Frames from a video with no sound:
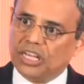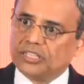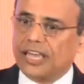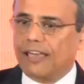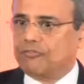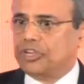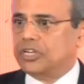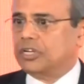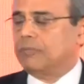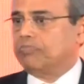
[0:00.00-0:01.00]
trains
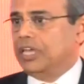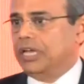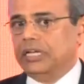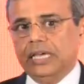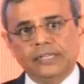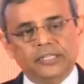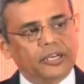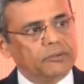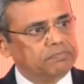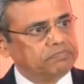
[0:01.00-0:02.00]
every year in
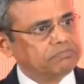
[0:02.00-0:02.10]
India.